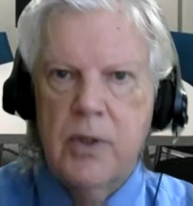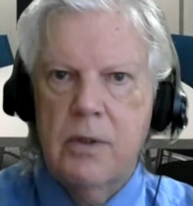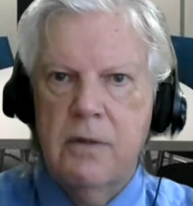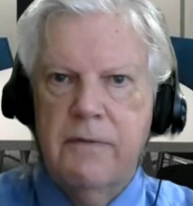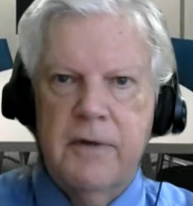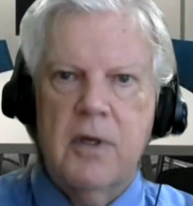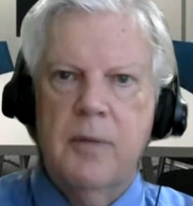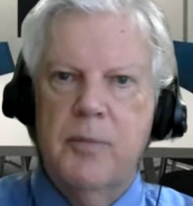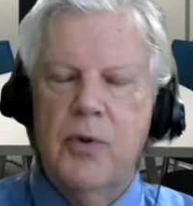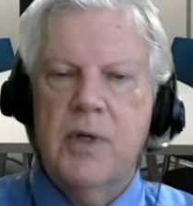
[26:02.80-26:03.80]
good for
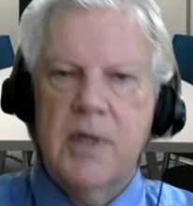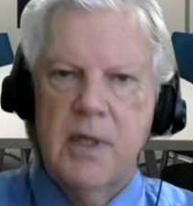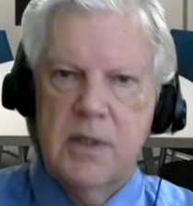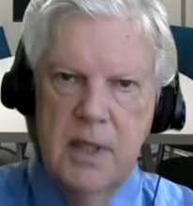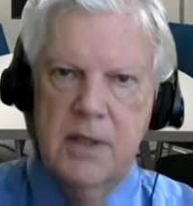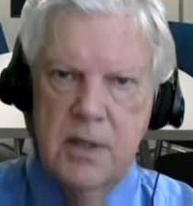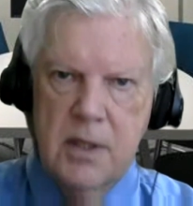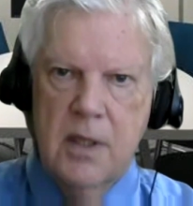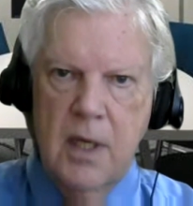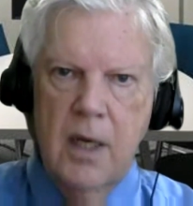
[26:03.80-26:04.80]
communities.
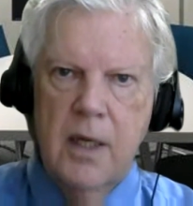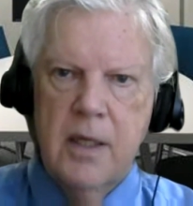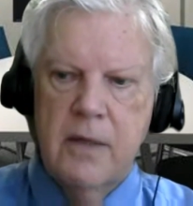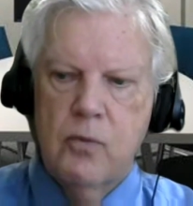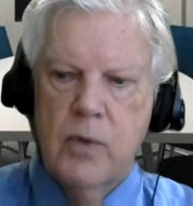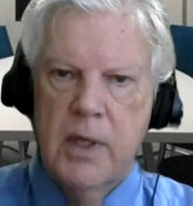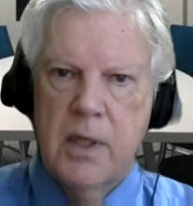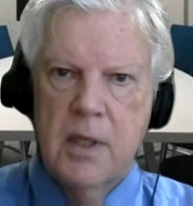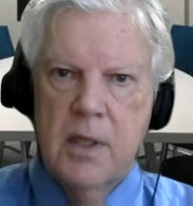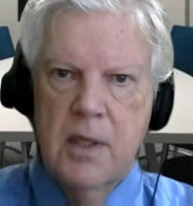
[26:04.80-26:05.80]
That's kind of where
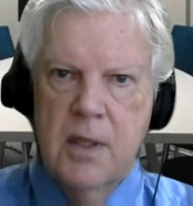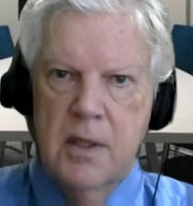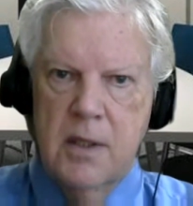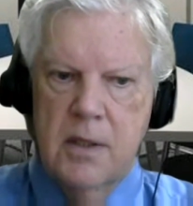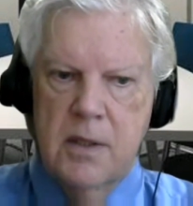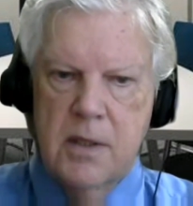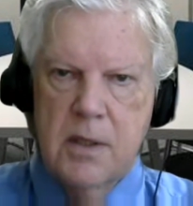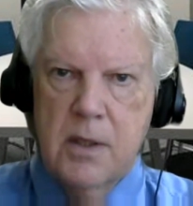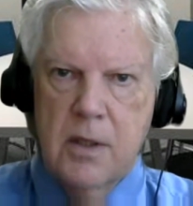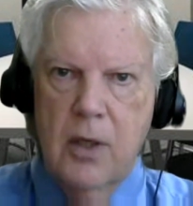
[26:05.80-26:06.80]

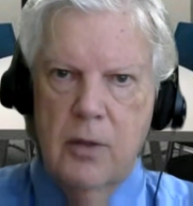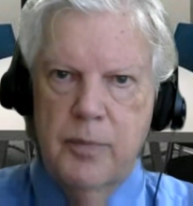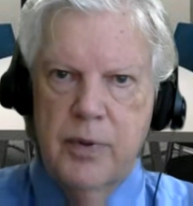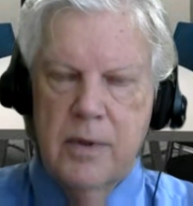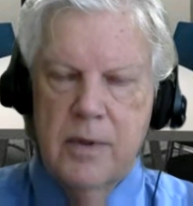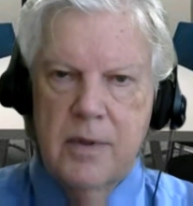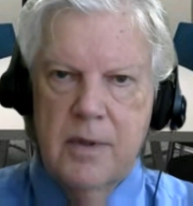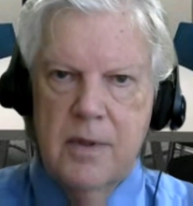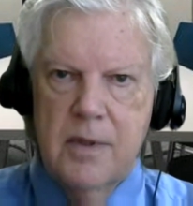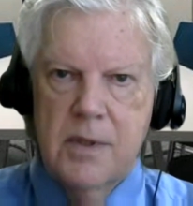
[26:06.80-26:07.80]
scope
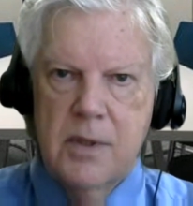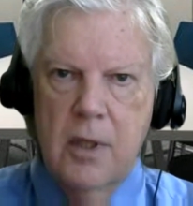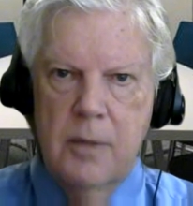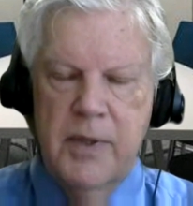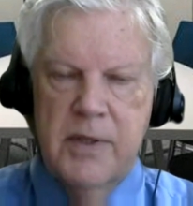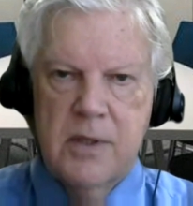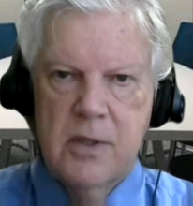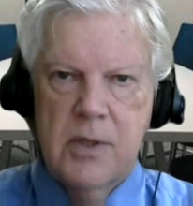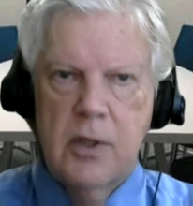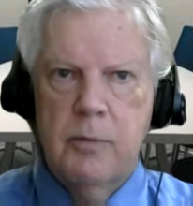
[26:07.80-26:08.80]
is.
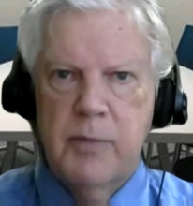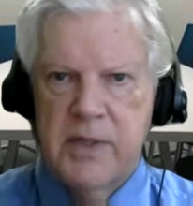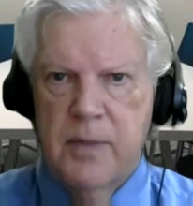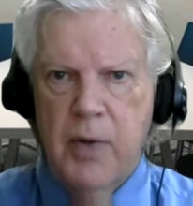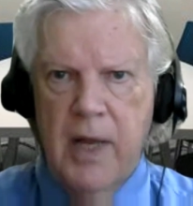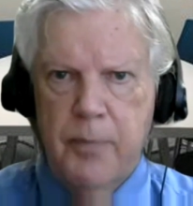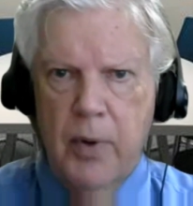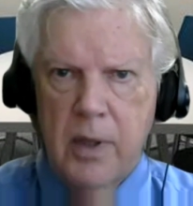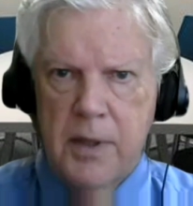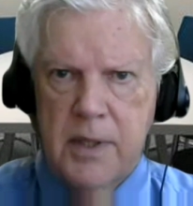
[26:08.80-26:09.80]
Scope doesn't play
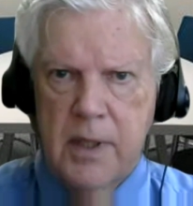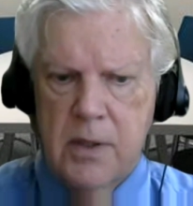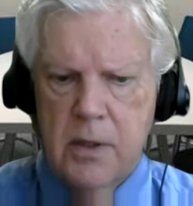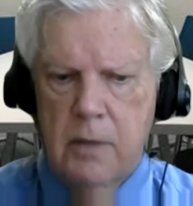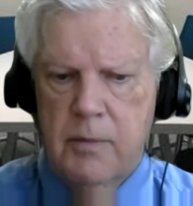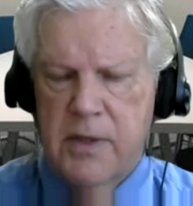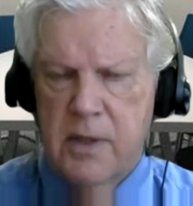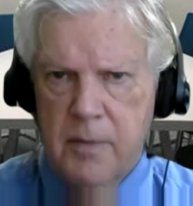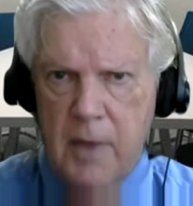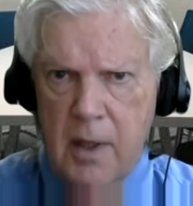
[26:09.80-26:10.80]
politics. Scope
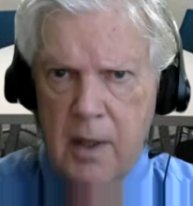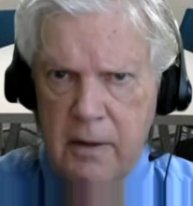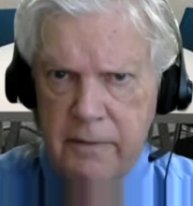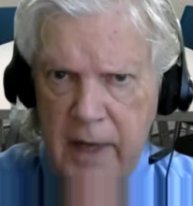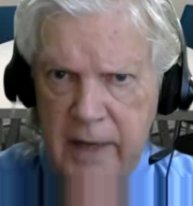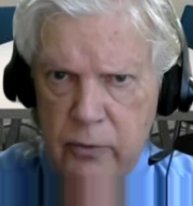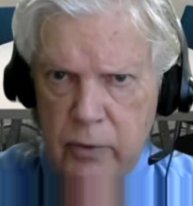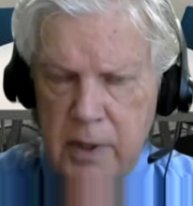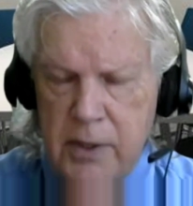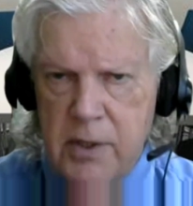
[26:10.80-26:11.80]
doesn't favor
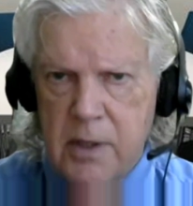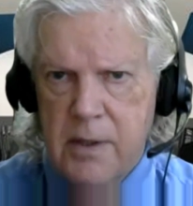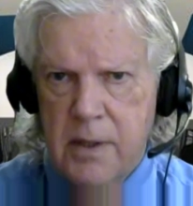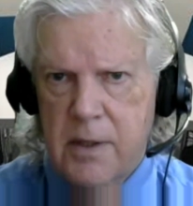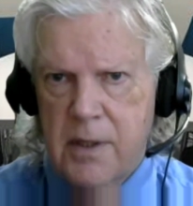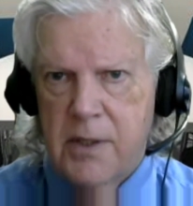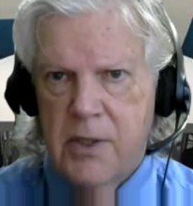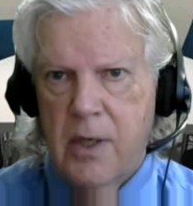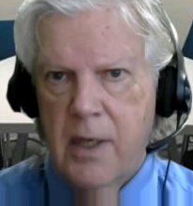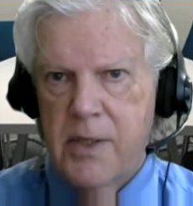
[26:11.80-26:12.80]
religions. It just
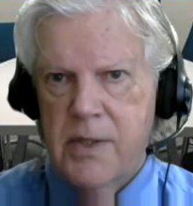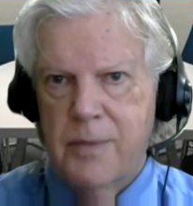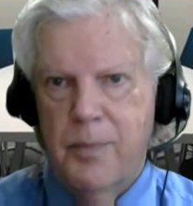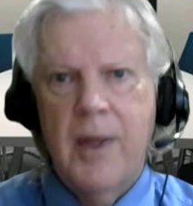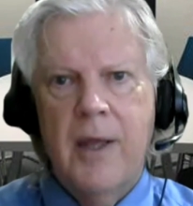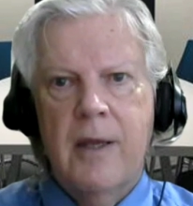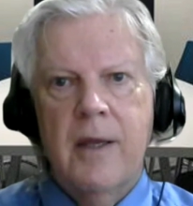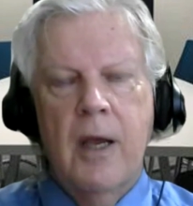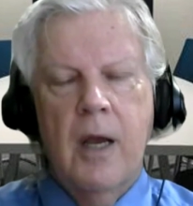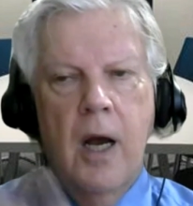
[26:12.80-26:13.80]
tries to
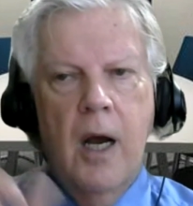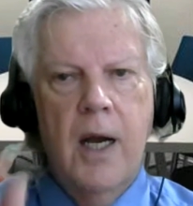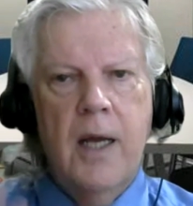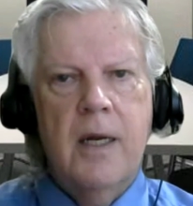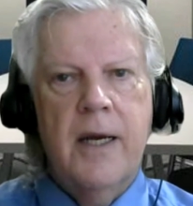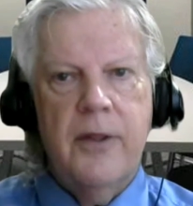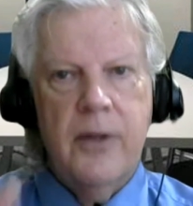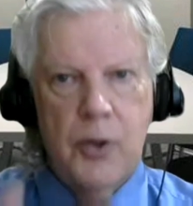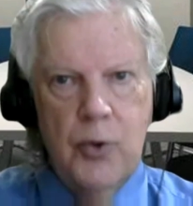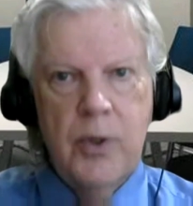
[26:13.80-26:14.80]
highlight the
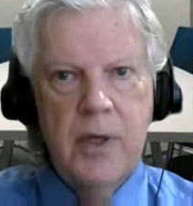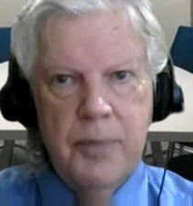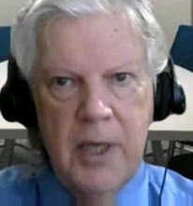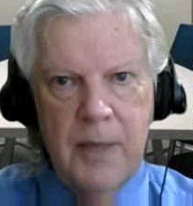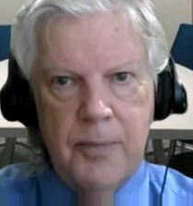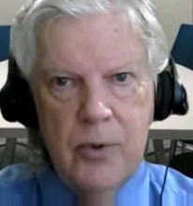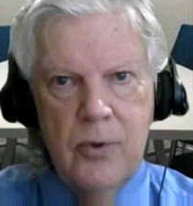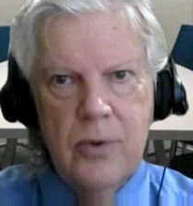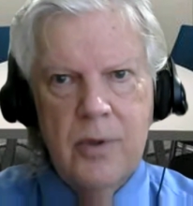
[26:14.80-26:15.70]
good in people